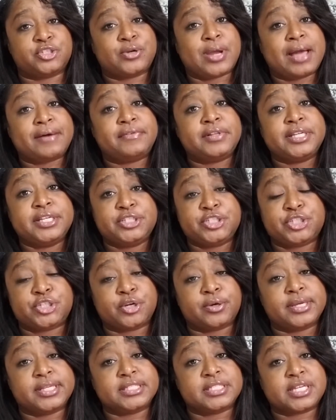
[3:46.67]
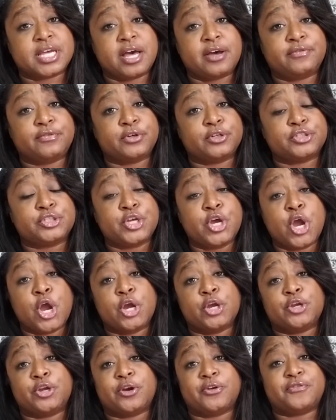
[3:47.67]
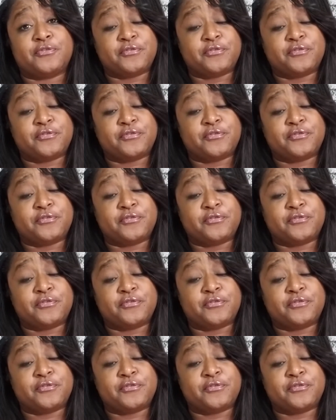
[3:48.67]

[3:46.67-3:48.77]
Travel insurance covers your